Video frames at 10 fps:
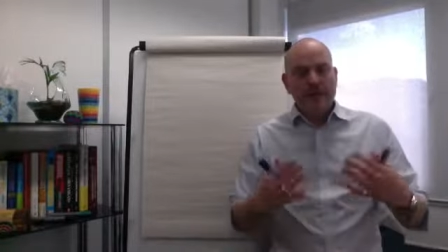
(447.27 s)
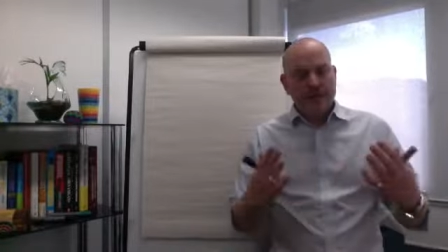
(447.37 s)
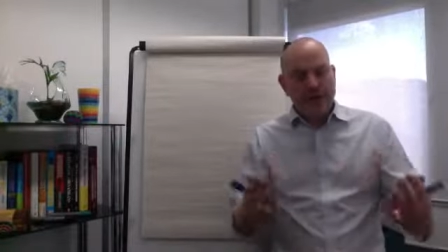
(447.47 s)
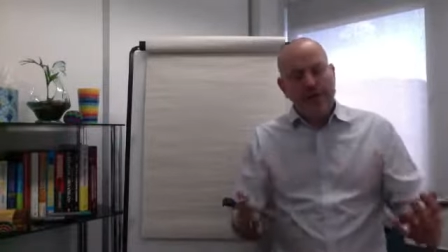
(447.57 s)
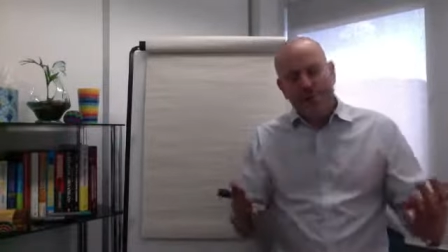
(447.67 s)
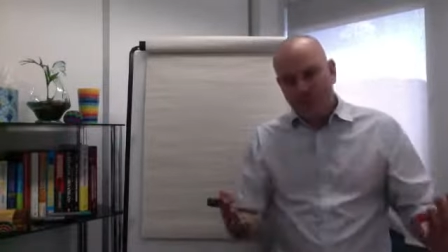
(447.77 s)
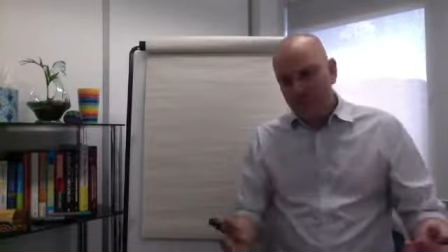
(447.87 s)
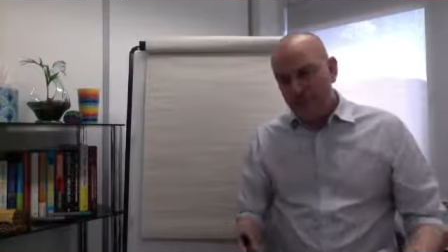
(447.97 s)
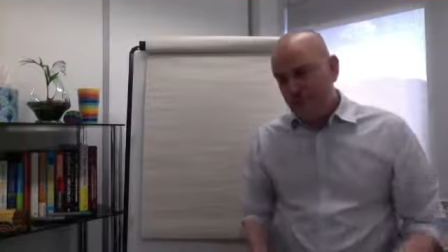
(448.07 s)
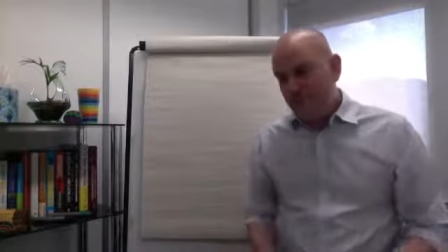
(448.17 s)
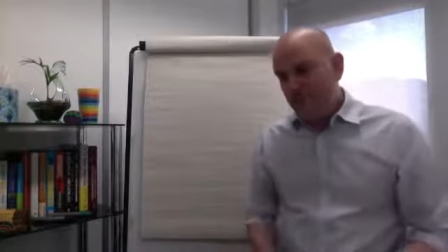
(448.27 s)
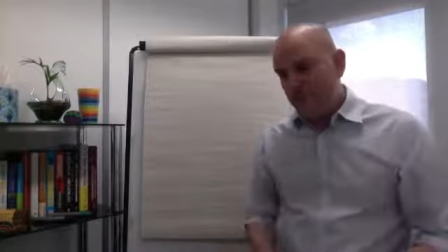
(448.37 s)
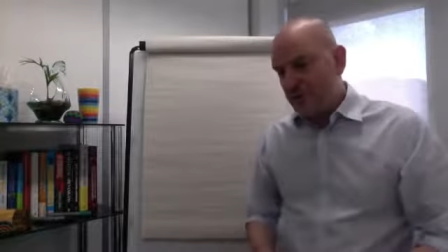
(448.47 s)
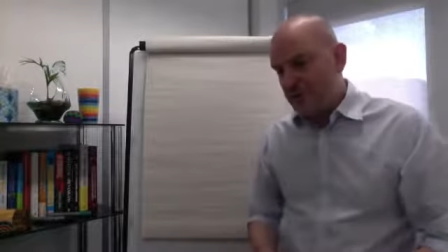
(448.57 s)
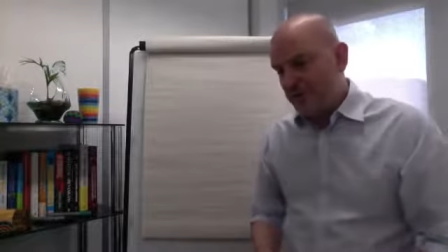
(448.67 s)
The other problem with
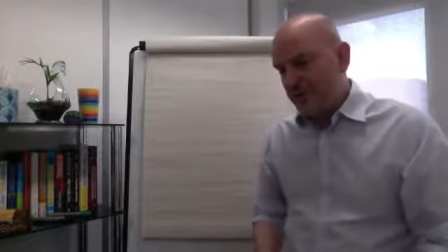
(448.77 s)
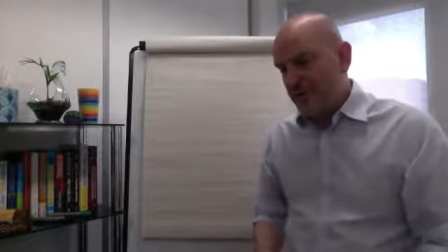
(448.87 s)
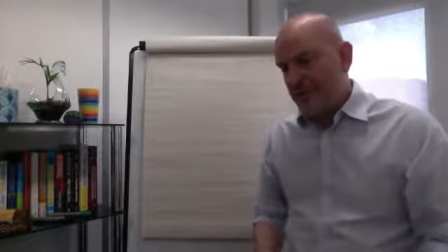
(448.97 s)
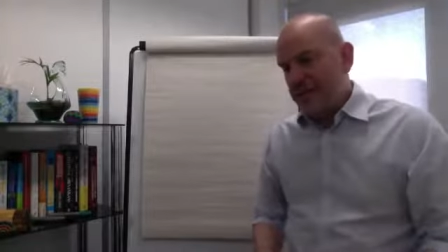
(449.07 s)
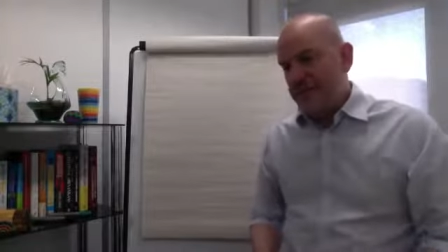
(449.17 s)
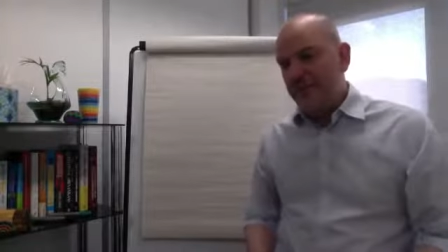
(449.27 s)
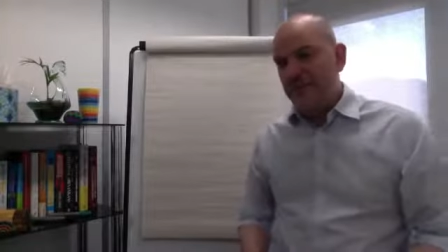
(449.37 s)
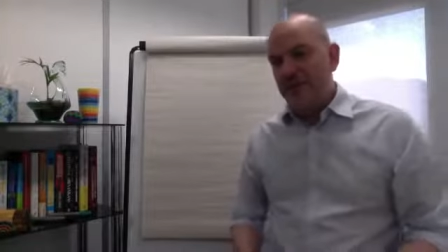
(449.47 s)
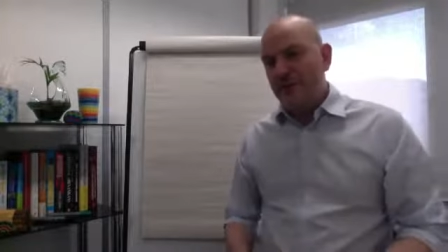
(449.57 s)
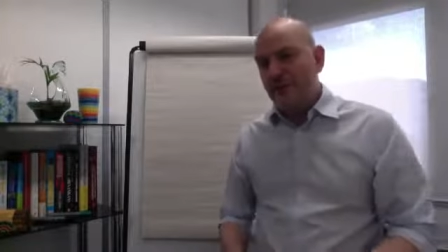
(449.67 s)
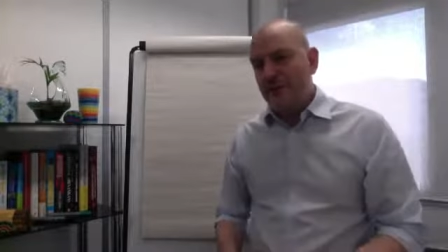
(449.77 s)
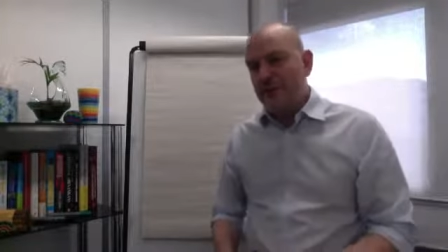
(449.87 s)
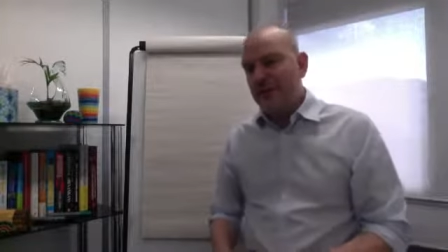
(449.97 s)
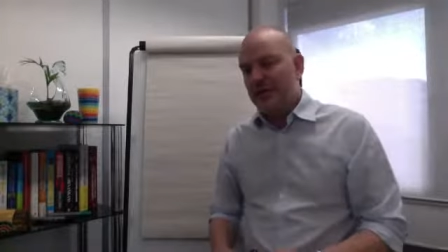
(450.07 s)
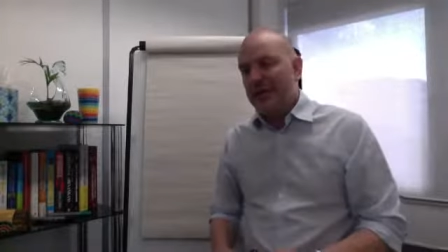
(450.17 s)
positive and negative
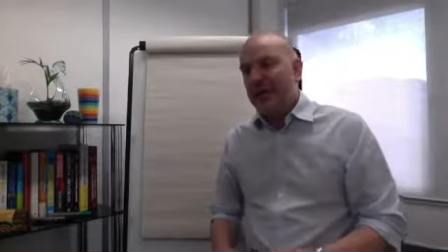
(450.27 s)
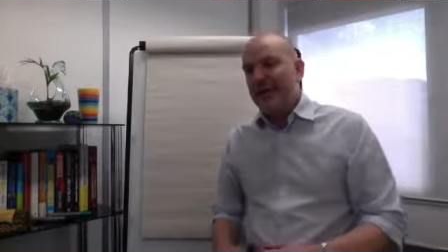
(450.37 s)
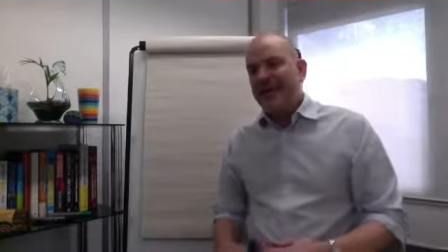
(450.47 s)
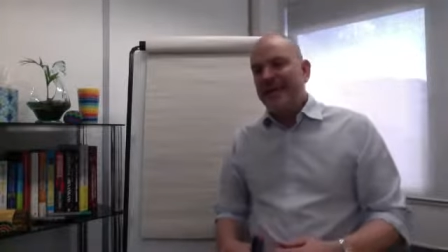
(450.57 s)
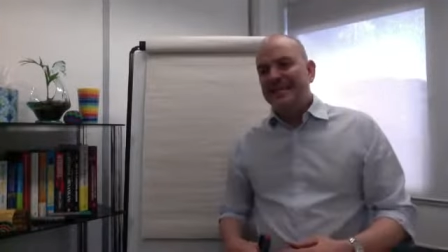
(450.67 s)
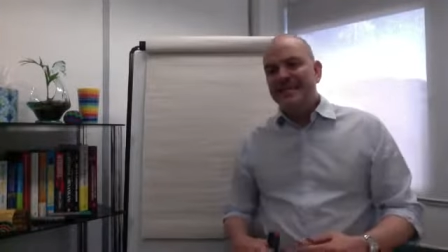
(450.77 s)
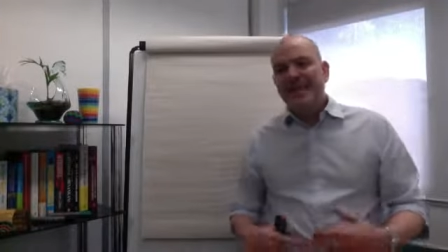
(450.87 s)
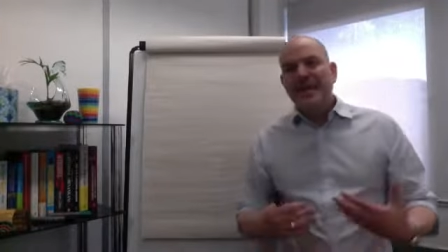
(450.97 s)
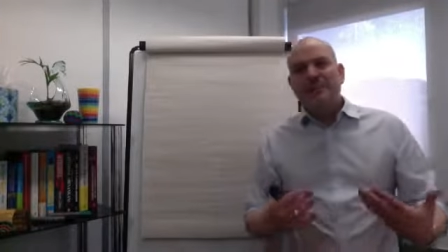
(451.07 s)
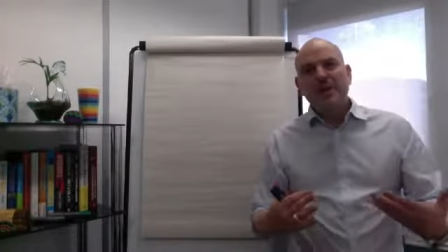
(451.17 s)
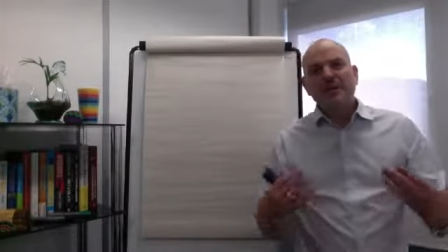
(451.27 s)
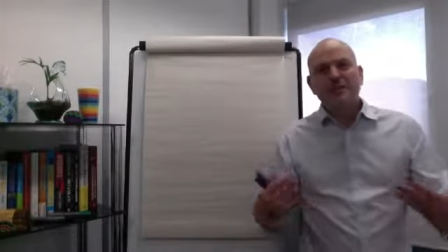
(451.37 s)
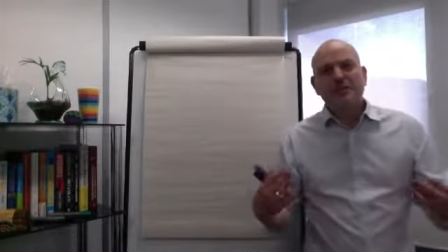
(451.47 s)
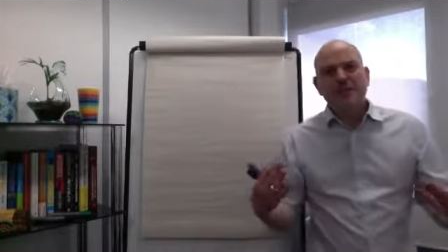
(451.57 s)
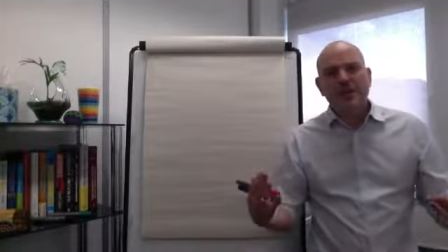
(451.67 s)
emotions is
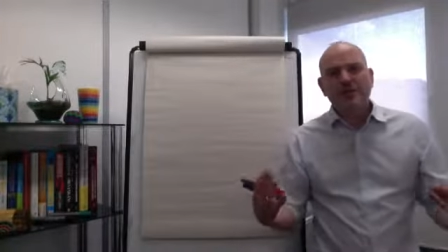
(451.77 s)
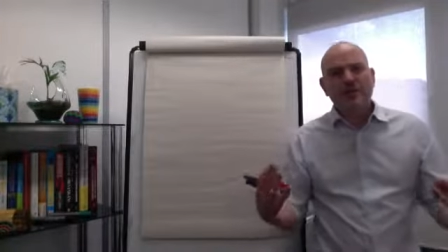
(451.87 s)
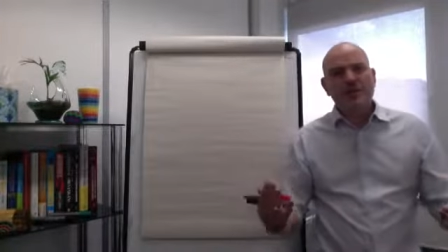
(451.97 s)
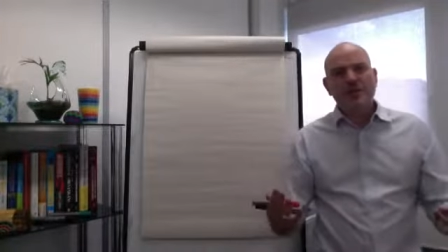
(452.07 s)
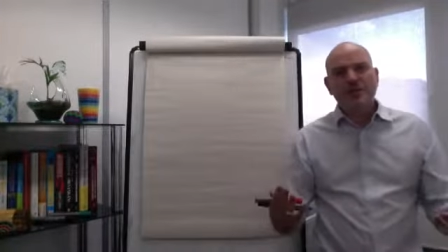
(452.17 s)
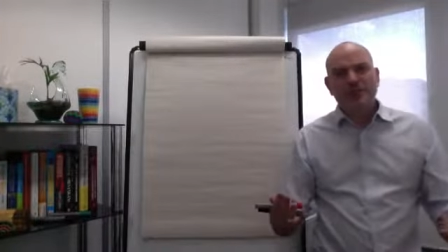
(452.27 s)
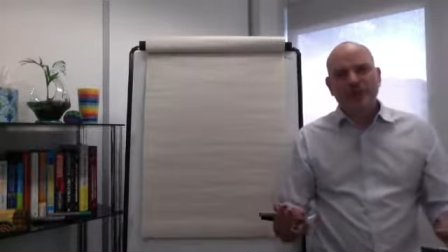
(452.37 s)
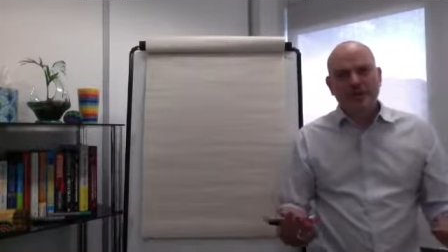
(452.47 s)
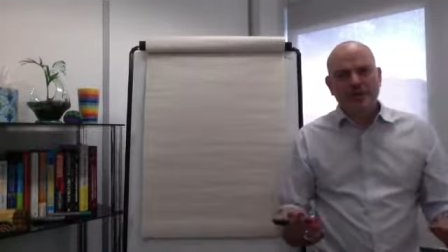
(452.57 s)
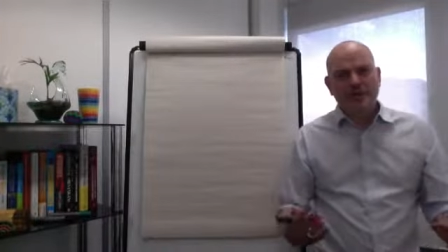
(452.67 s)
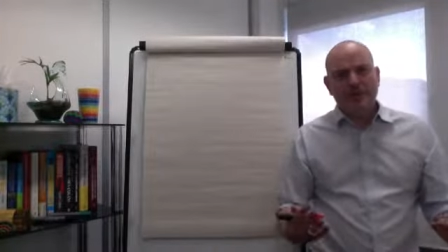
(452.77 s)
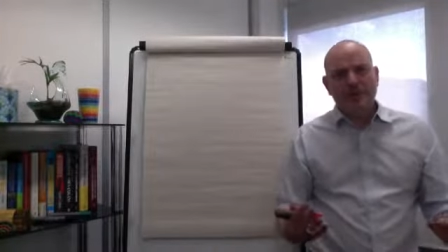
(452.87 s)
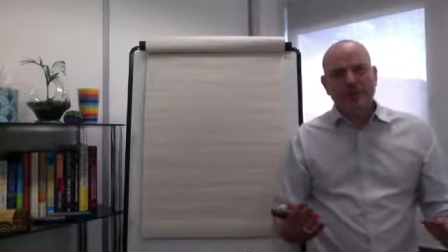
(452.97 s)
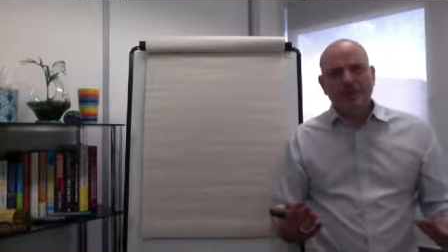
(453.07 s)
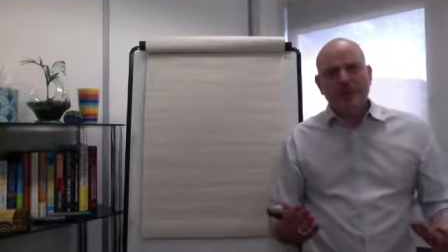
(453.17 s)
emotions don't work on a light
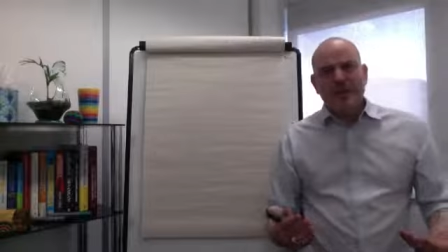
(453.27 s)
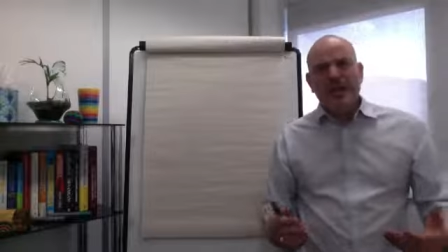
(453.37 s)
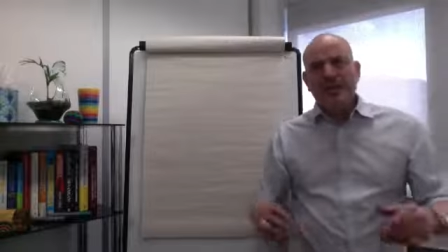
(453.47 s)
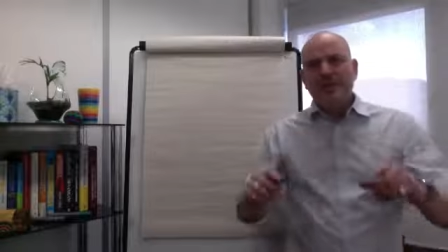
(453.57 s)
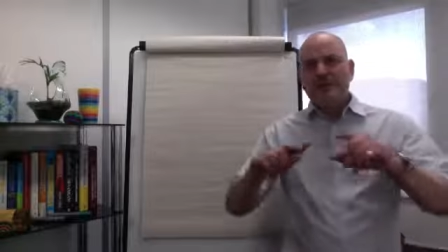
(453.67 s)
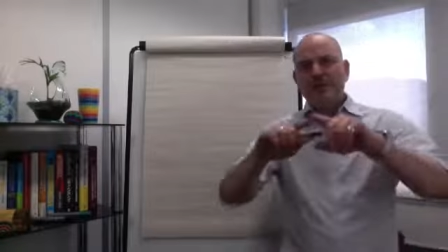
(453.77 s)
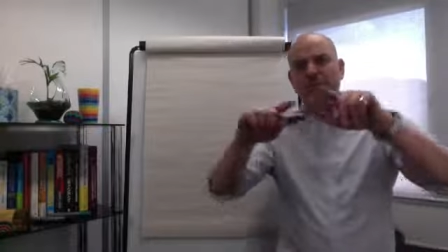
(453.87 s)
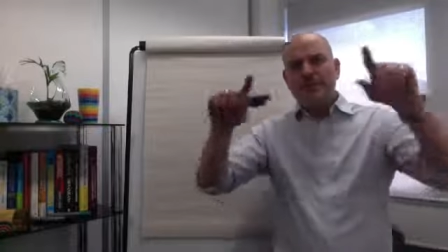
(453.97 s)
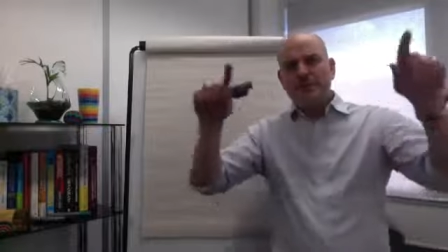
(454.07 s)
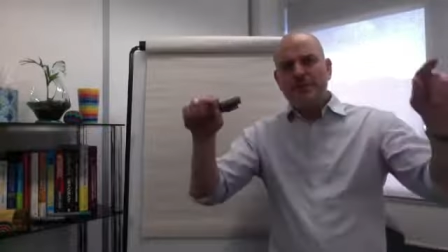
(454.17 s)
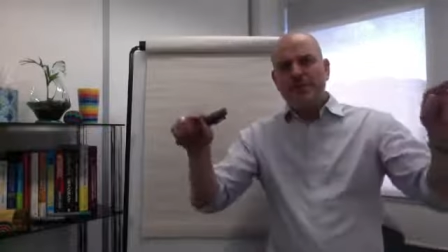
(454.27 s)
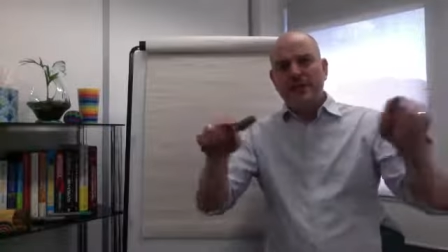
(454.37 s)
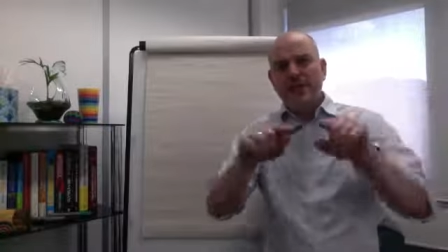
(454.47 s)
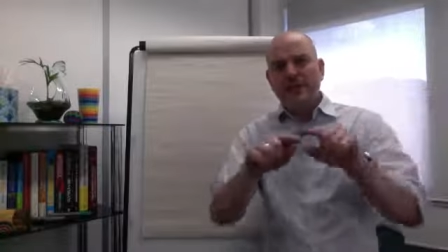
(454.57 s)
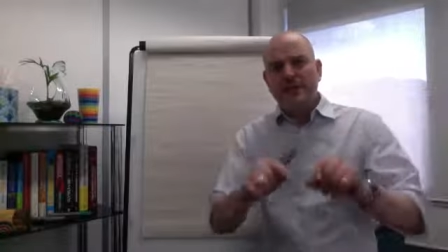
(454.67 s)
switch. You know, sometimes when you
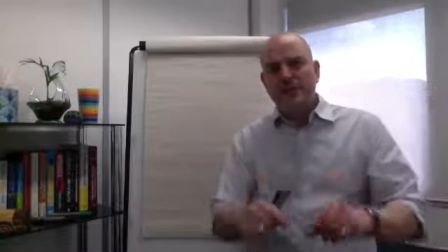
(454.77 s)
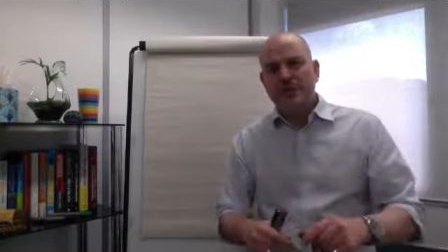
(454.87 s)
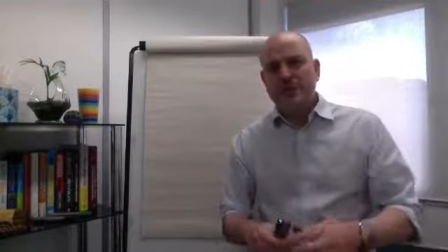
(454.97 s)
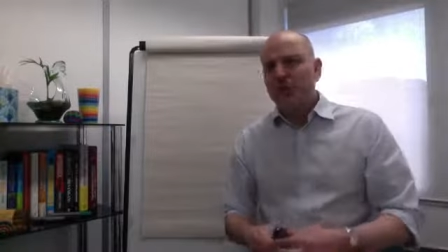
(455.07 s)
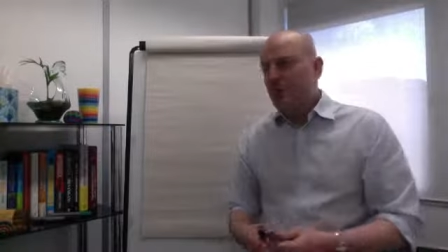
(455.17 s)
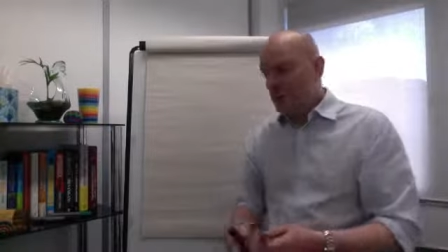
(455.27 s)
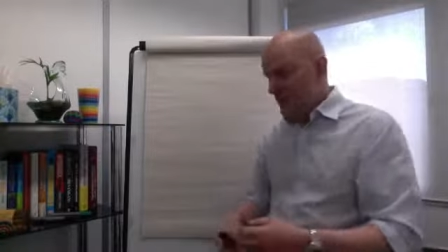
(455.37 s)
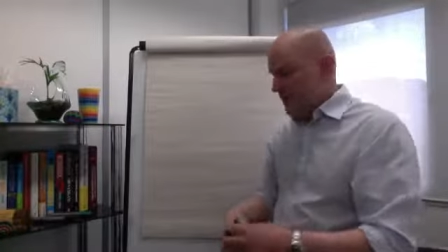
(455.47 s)
go into a school